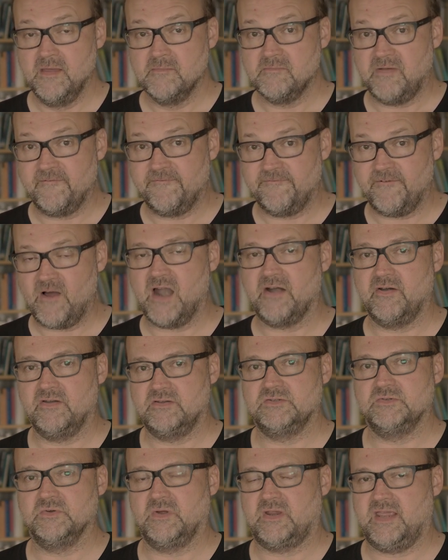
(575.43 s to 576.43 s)
by far a
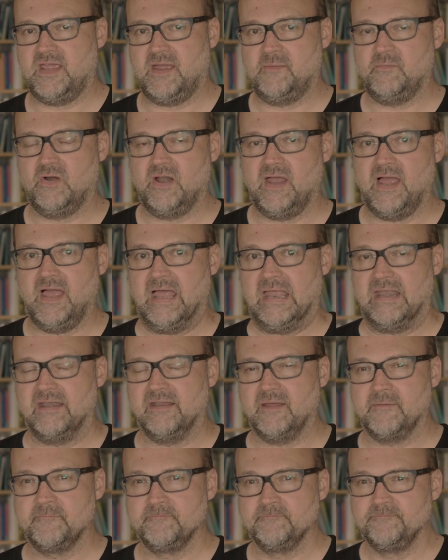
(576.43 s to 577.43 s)
newer camera and
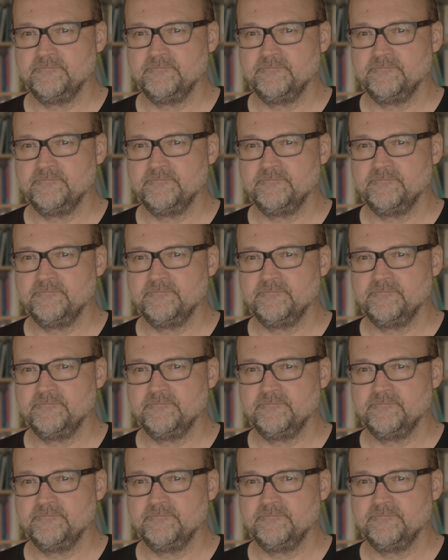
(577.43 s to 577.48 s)
uh,